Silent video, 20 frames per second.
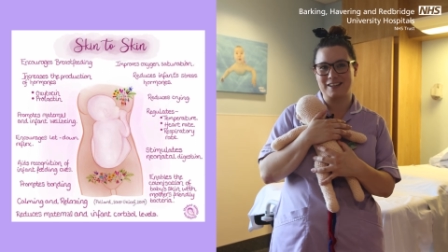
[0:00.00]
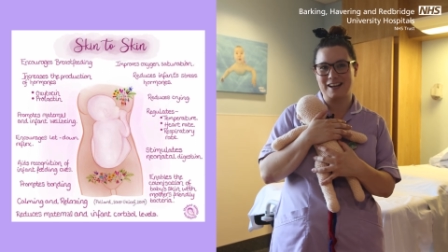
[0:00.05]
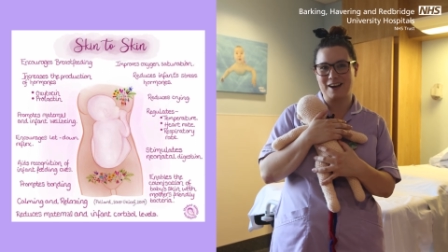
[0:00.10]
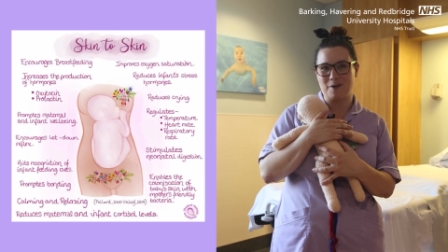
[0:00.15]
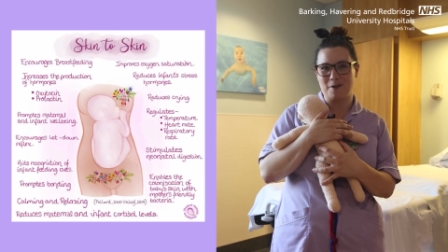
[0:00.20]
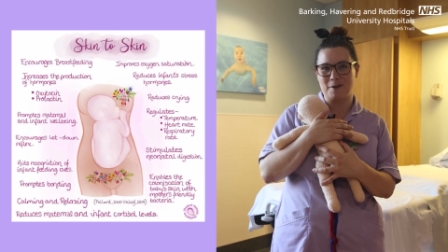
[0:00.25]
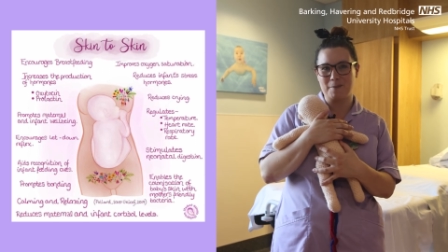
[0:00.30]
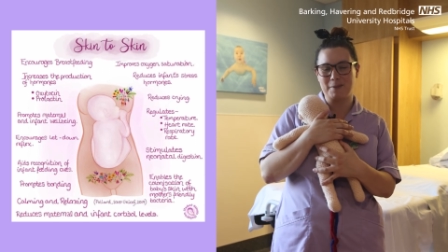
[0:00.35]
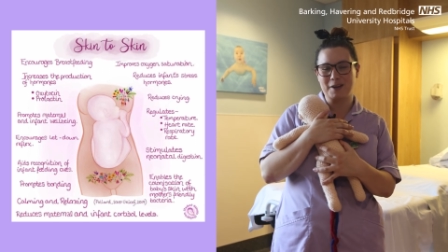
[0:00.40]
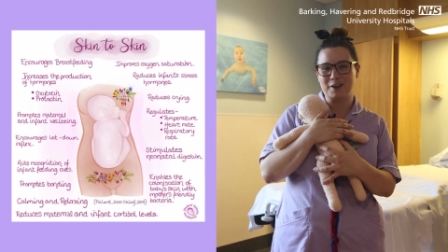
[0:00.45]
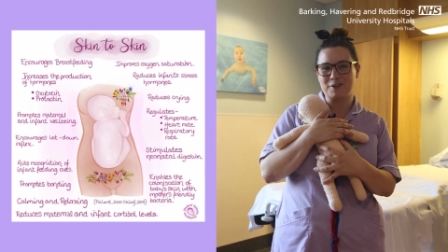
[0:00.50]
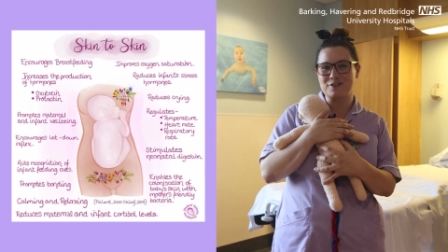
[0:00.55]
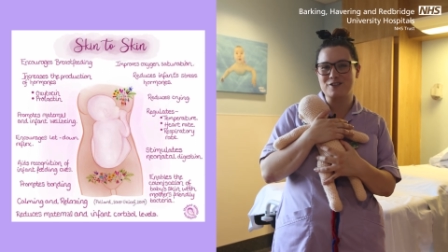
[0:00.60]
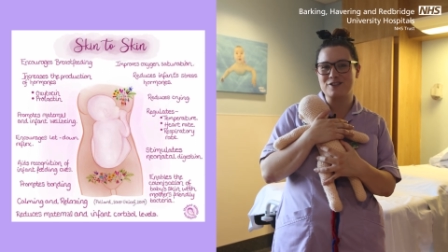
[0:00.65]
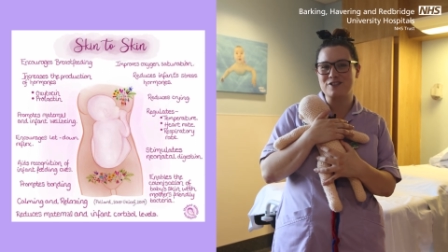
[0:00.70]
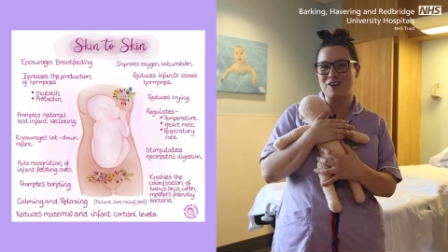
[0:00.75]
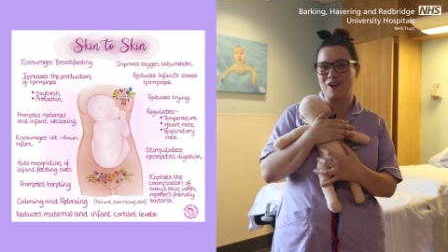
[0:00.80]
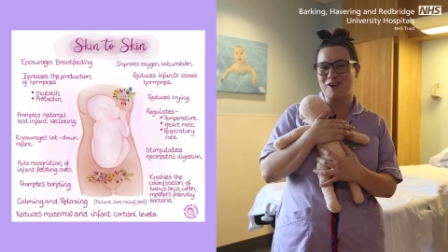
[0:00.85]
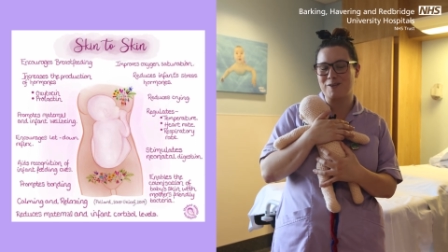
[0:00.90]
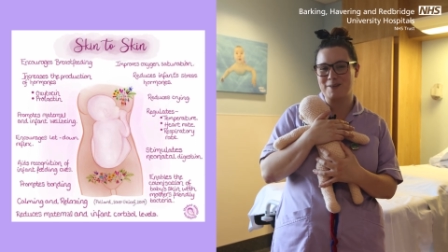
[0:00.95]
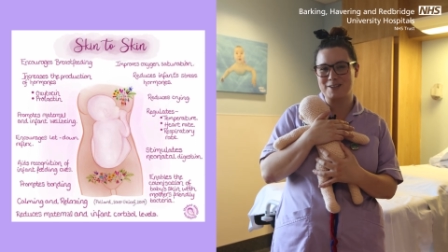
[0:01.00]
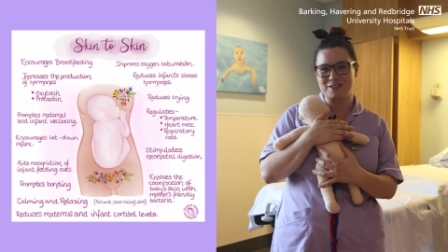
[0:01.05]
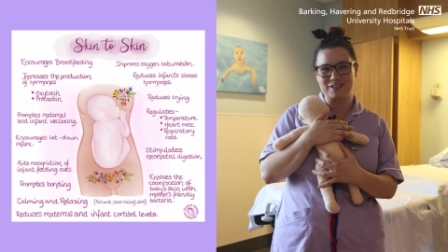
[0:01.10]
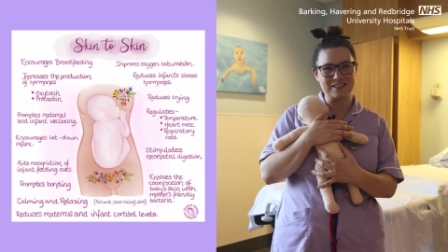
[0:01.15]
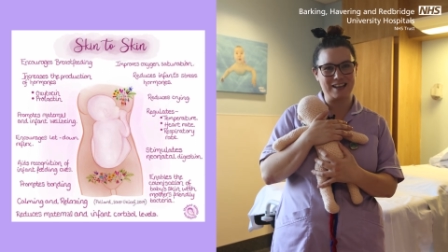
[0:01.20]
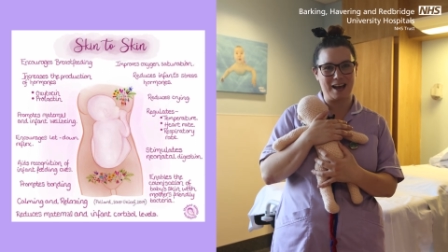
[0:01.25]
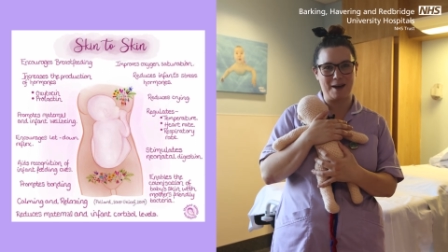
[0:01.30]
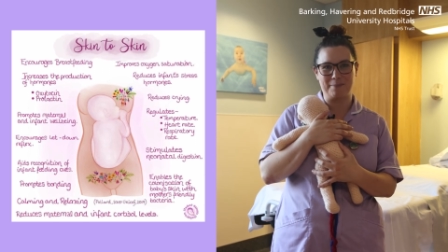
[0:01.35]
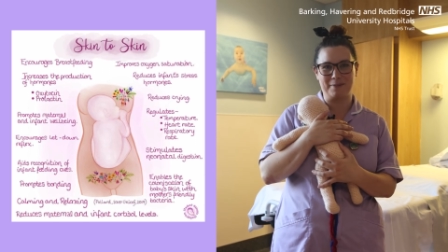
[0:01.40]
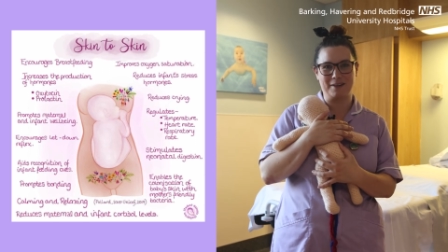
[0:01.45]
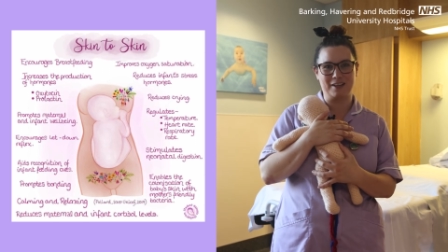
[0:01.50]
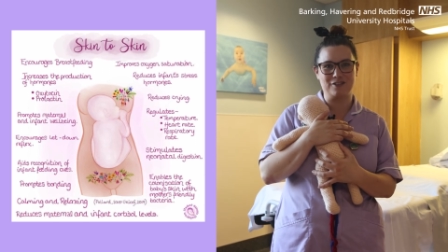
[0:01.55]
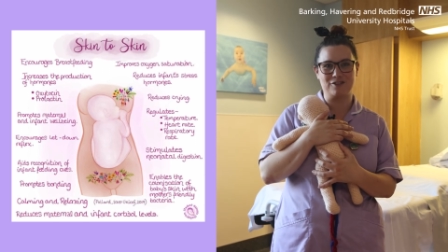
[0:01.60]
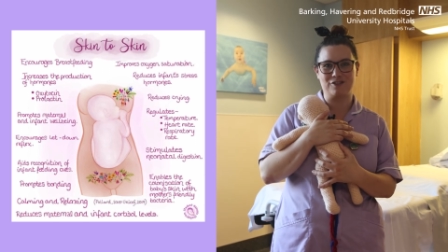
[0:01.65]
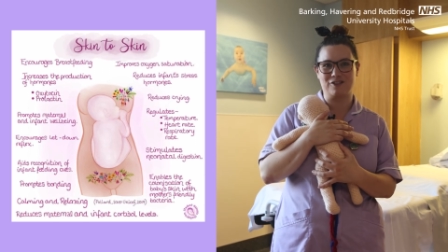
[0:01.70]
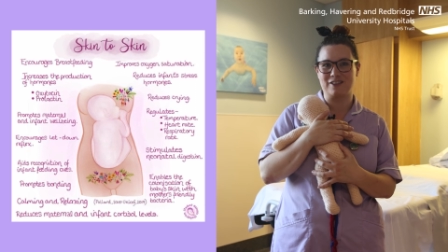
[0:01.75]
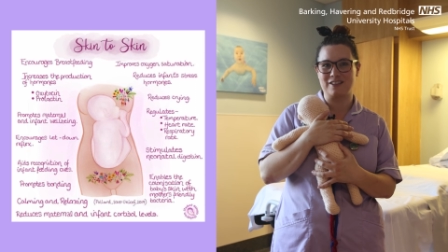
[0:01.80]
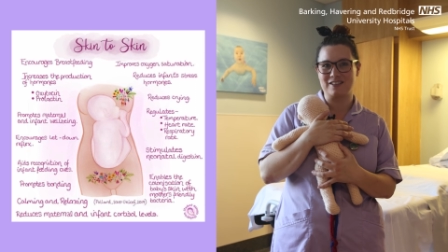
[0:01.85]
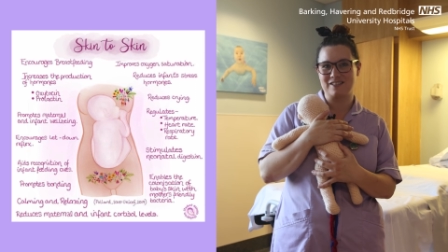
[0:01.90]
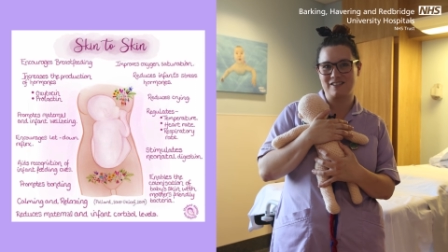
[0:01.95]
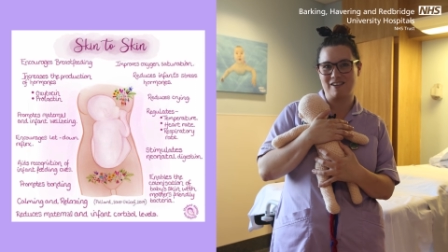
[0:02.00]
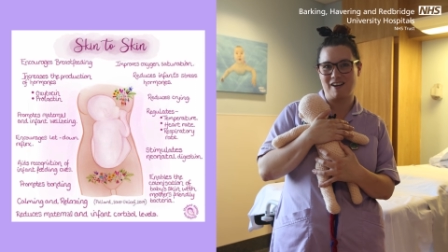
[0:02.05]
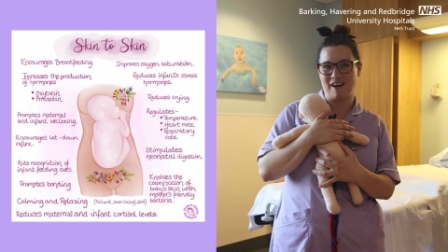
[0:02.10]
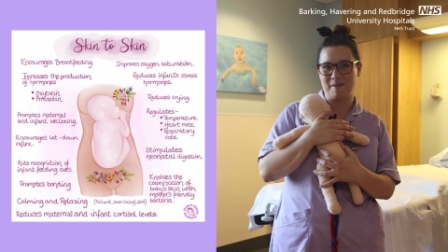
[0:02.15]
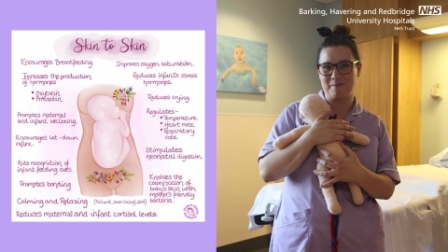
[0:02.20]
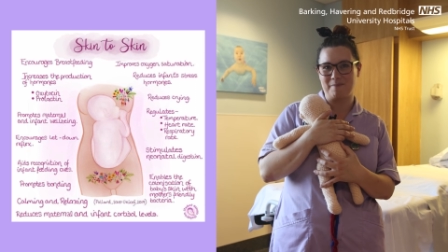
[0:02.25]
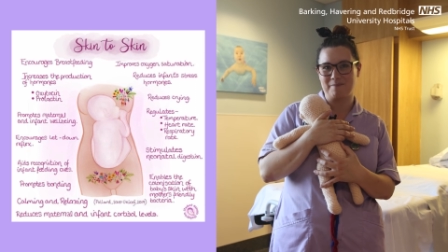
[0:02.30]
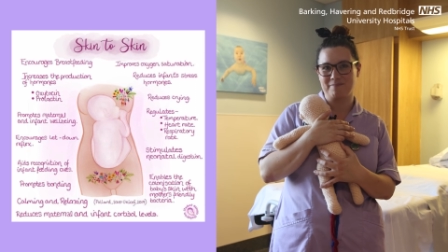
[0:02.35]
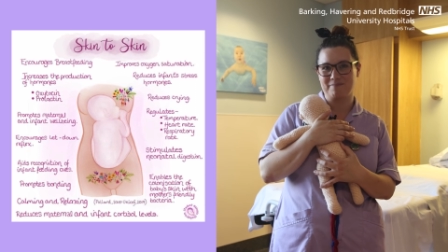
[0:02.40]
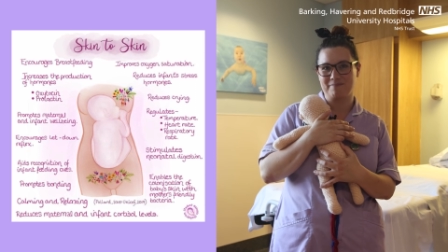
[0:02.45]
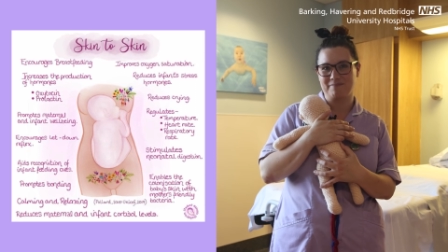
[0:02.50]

hour because so much is happening during this time.